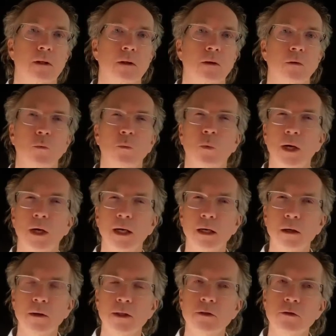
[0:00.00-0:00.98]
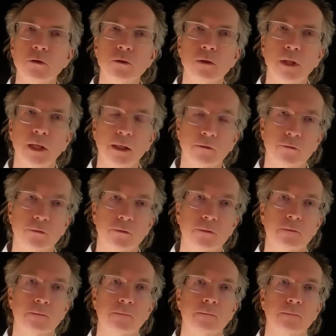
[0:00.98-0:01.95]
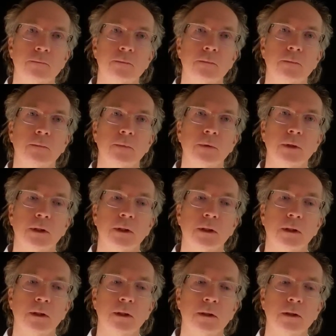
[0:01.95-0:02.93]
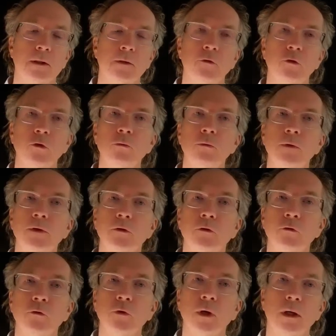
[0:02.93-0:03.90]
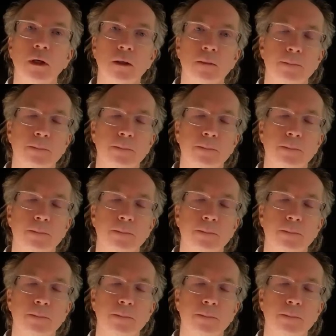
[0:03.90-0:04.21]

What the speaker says: Where in your life can you reduce harm?